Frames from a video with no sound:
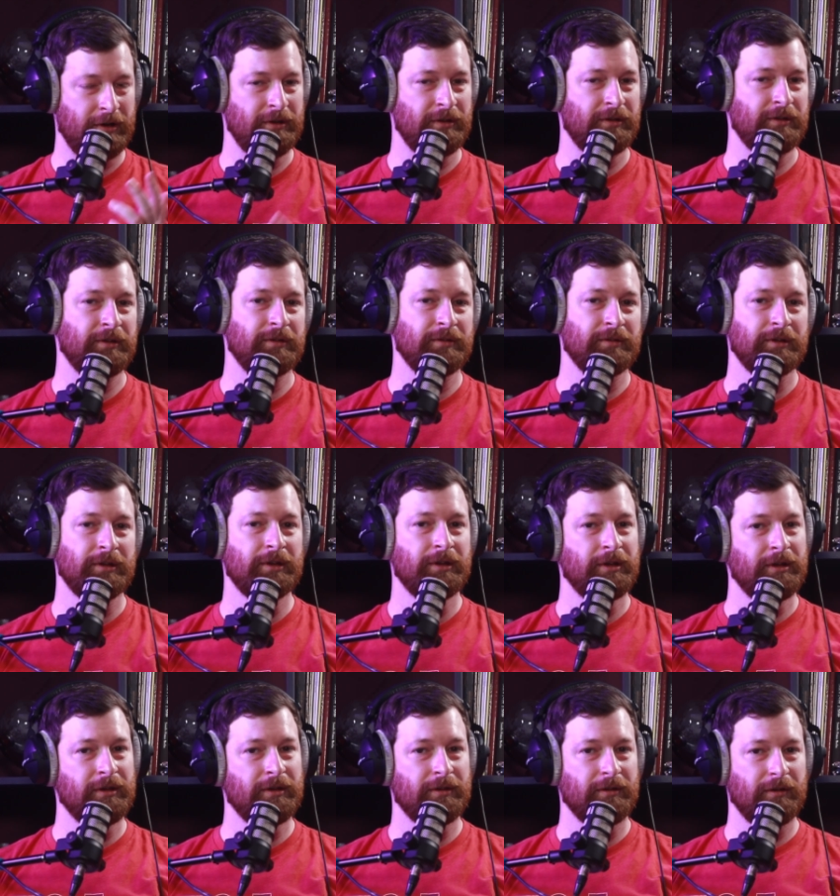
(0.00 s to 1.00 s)
and
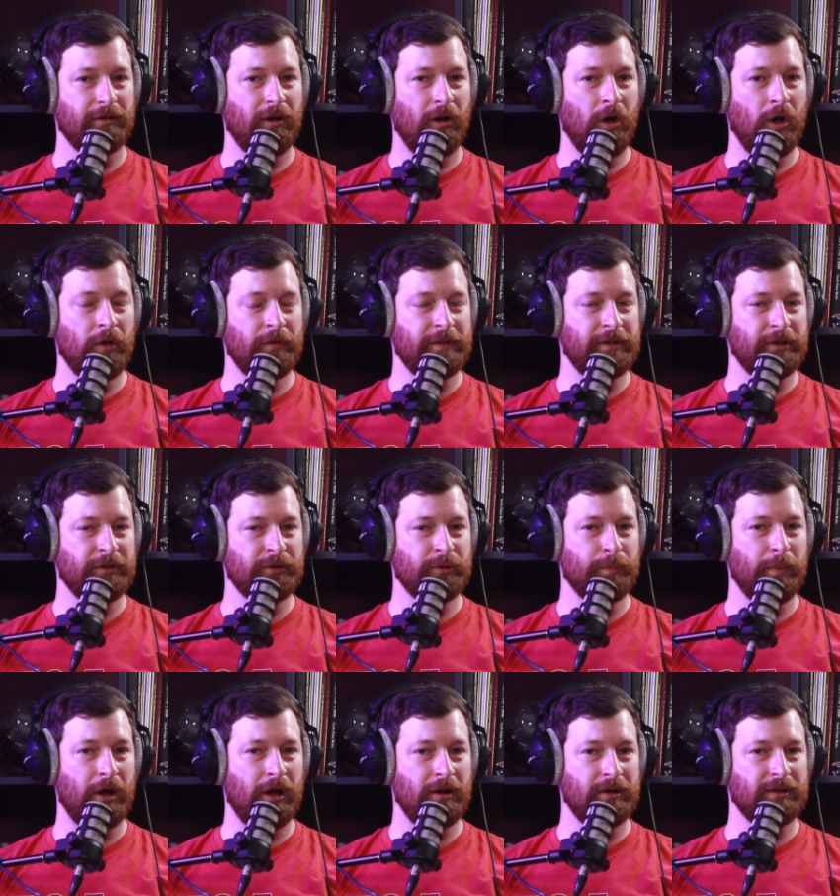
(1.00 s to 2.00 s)
all the other
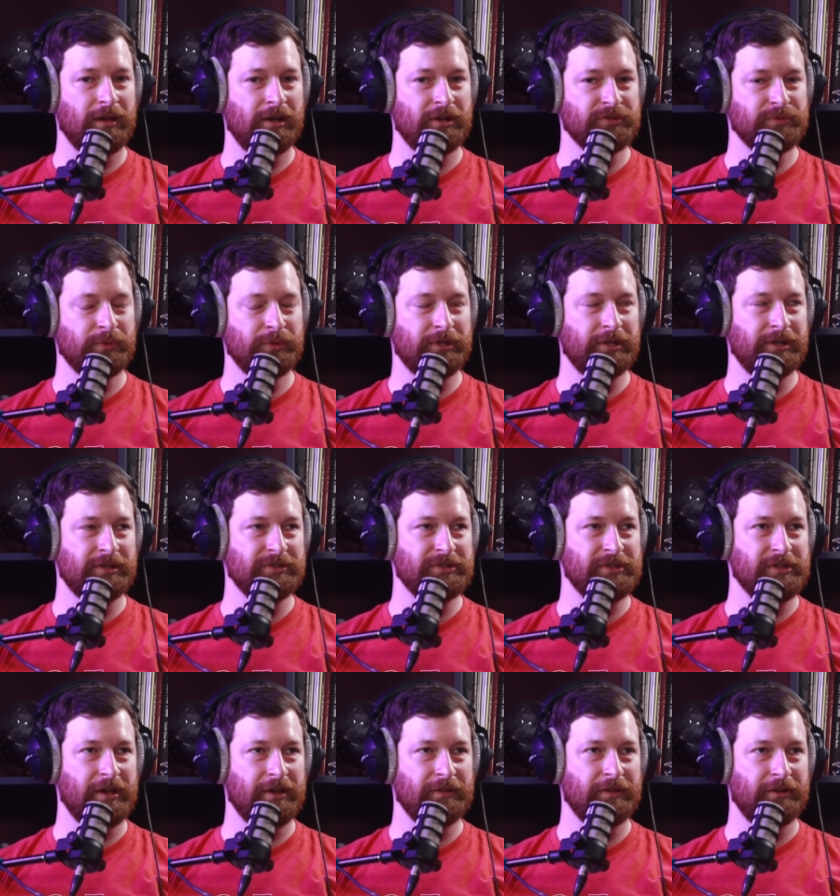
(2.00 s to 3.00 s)
podcasts. We'll get into
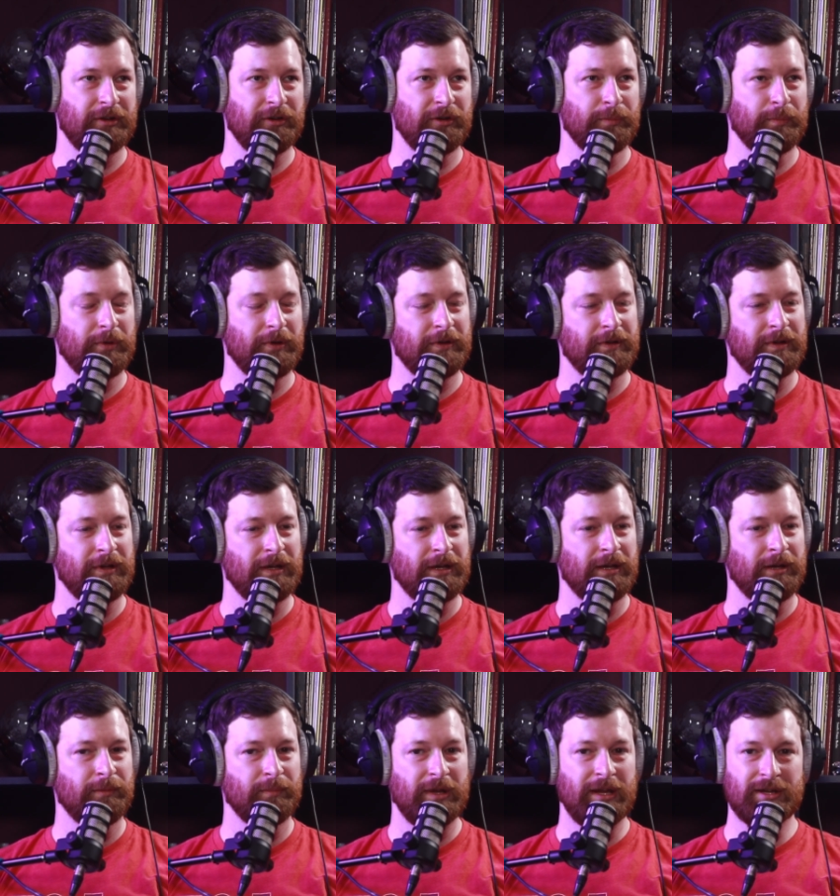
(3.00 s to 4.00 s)
that later, but
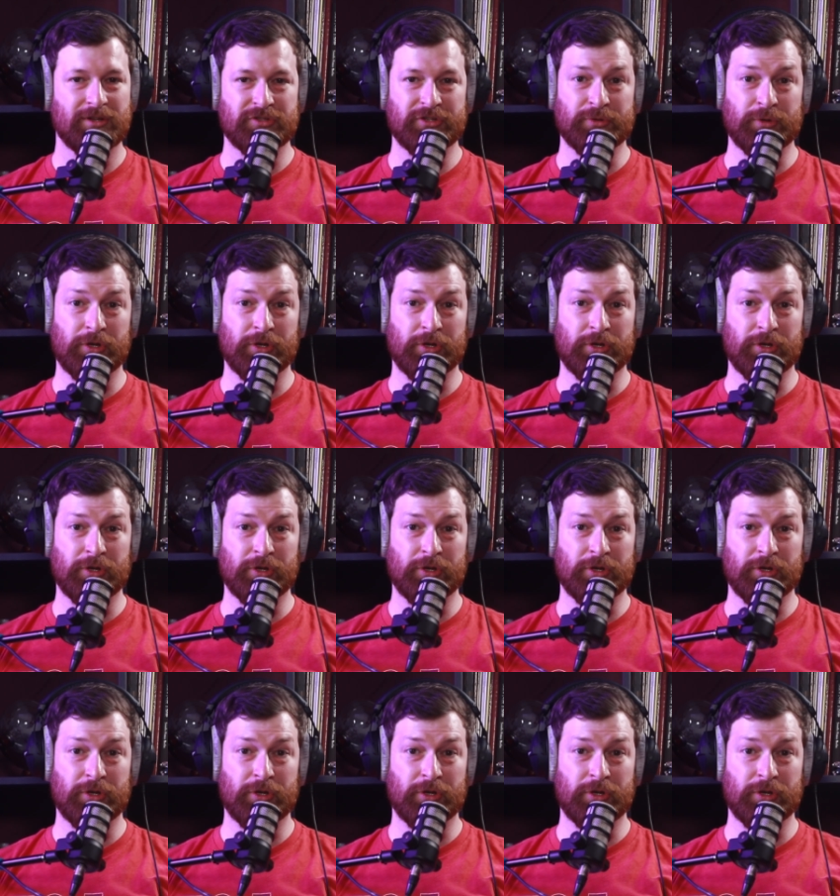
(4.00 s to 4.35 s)
yeah, so go